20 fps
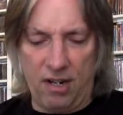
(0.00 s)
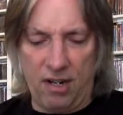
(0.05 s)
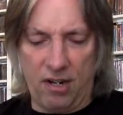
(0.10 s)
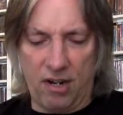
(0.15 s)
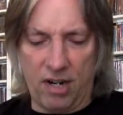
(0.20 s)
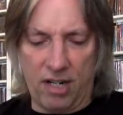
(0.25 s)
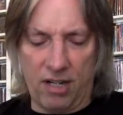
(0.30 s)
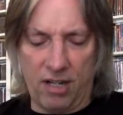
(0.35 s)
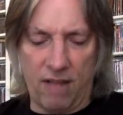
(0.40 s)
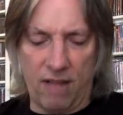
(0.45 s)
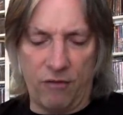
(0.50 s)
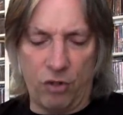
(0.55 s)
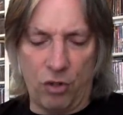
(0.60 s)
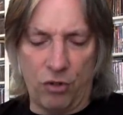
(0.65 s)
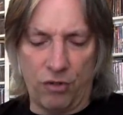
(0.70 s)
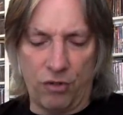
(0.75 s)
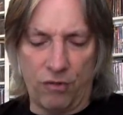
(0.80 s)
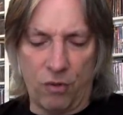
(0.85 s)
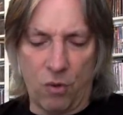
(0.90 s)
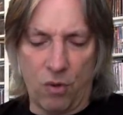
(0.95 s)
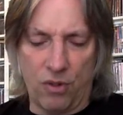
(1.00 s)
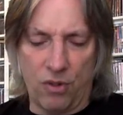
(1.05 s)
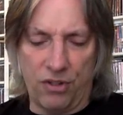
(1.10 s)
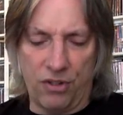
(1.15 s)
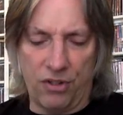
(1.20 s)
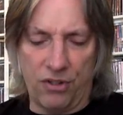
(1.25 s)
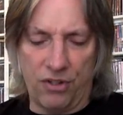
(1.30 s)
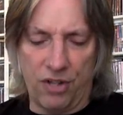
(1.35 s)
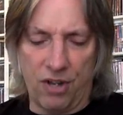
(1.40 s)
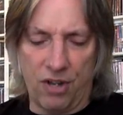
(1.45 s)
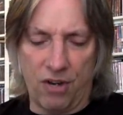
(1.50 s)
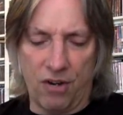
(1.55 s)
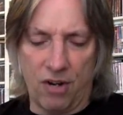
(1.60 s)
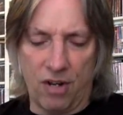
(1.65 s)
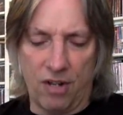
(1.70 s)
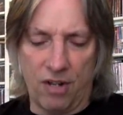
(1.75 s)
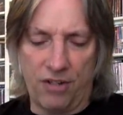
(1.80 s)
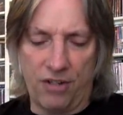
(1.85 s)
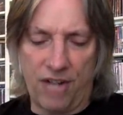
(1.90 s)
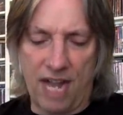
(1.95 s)
All right, Clive Jones, of course, is their
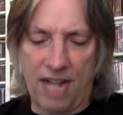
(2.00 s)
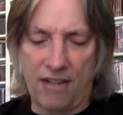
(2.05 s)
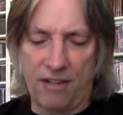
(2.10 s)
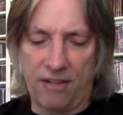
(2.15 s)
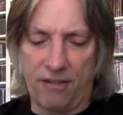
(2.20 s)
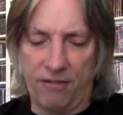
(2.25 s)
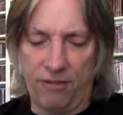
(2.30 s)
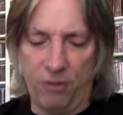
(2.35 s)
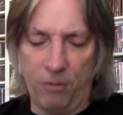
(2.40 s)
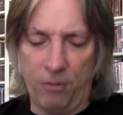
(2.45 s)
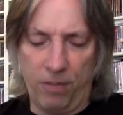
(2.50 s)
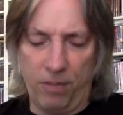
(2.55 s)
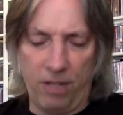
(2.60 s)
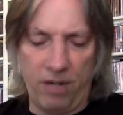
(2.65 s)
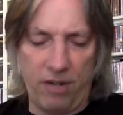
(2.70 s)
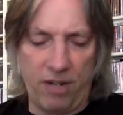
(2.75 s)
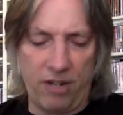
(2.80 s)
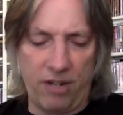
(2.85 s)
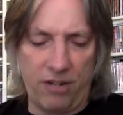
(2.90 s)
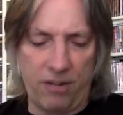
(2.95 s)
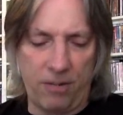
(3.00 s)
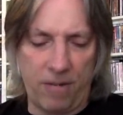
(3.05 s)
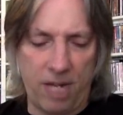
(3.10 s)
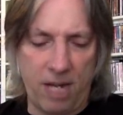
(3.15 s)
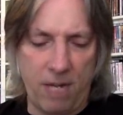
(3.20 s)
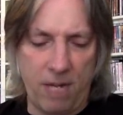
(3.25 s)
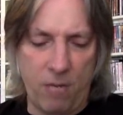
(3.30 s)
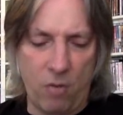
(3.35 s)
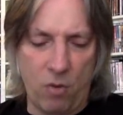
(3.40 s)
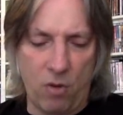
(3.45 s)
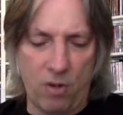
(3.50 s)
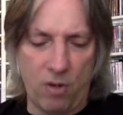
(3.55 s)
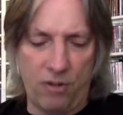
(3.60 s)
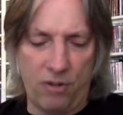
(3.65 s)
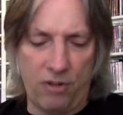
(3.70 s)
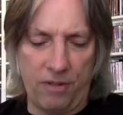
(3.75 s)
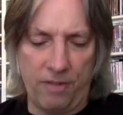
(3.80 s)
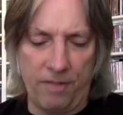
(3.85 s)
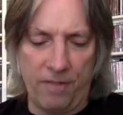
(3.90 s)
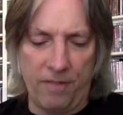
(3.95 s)
uh, sax and flute player. He does some
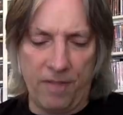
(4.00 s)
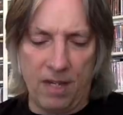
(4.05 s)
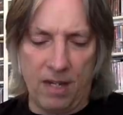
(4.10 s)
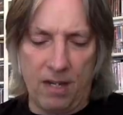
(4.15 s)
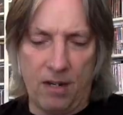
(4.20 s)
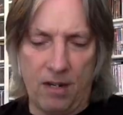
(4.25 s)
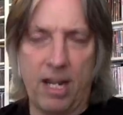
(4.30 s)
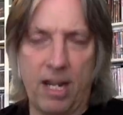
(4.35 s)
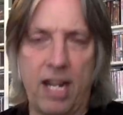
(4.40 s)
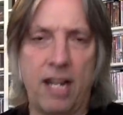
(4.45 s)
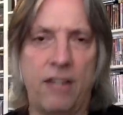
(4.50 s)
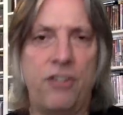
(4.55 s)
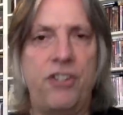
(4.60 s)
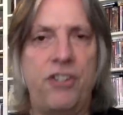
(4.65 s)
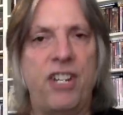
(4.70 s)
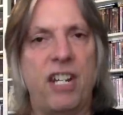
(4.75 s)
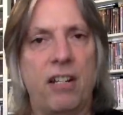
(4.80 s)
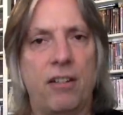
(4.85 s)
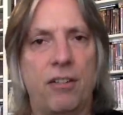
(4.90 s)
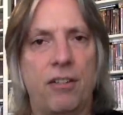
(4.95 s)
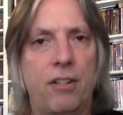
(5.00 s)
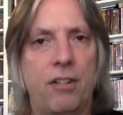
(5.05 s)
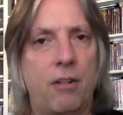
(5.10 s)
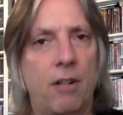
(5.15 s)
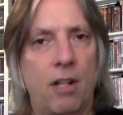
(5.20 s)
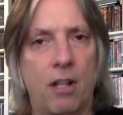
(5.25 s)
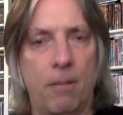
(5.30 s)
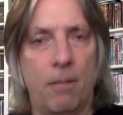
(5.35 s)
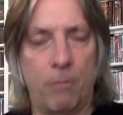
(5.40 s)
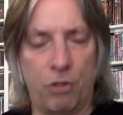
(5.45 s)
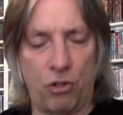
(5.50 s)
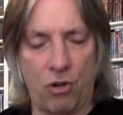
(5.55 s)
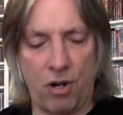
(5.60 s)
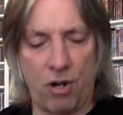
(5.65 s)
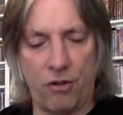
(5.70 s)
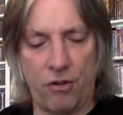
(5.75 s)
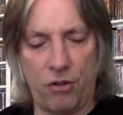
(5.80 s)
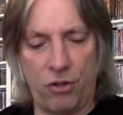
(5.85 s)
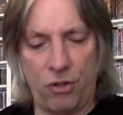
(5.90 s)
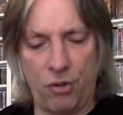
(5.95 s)
keyboards, okay, sings uh,
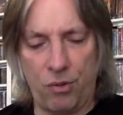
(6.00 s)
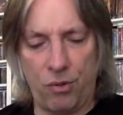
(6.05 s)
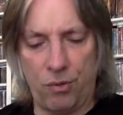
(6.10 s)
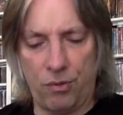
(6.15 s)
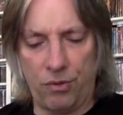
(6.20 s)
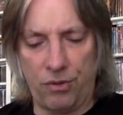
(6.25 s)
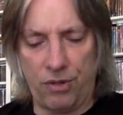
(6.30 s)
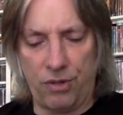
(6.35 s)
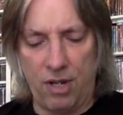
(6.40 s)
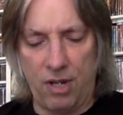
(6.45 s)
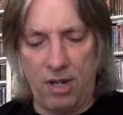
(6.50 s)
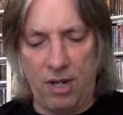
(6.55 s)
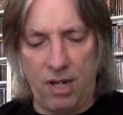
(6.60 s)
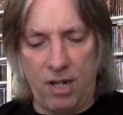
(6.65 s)
majority of the tunes.